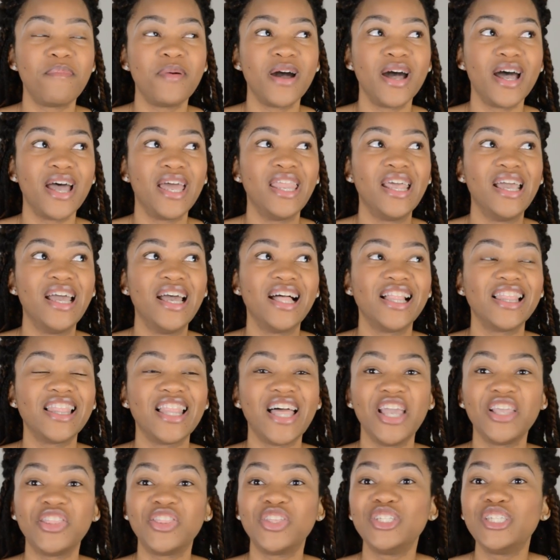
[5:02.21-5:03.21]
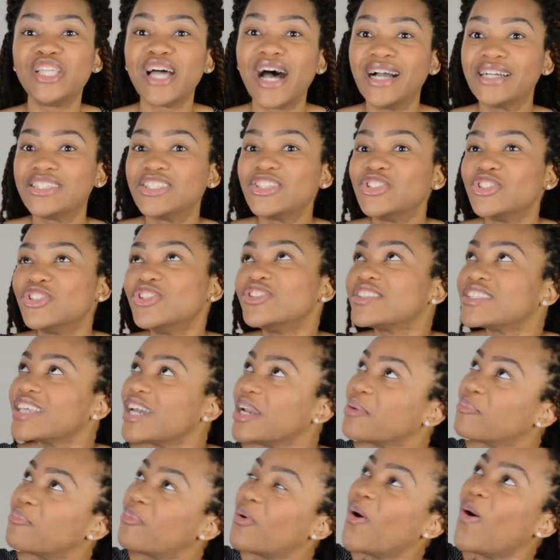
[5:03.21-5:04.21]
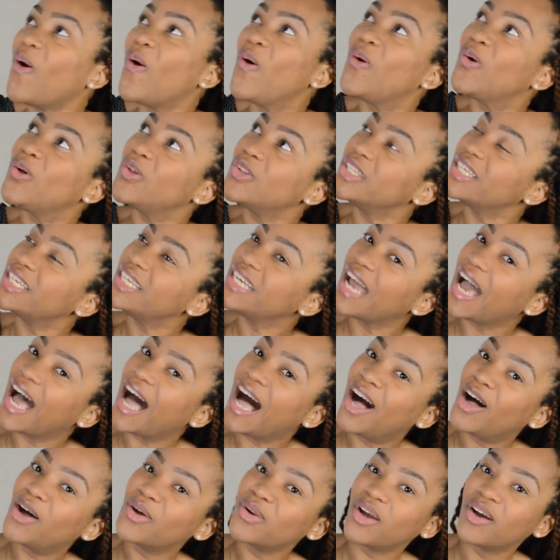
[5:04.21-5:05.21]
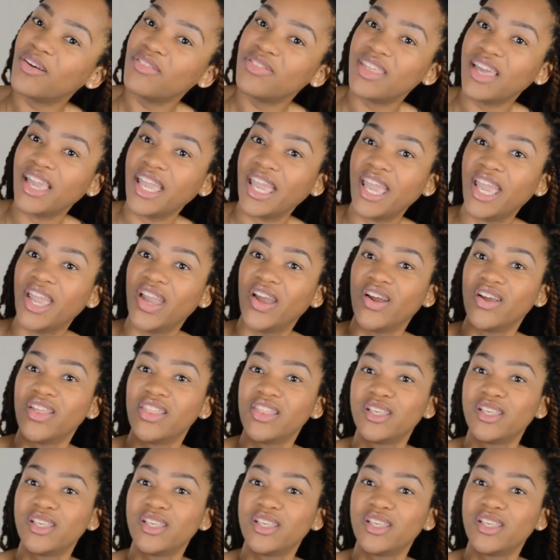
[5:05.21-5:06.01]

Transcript: But like, the doctor just like pulled it out of the air,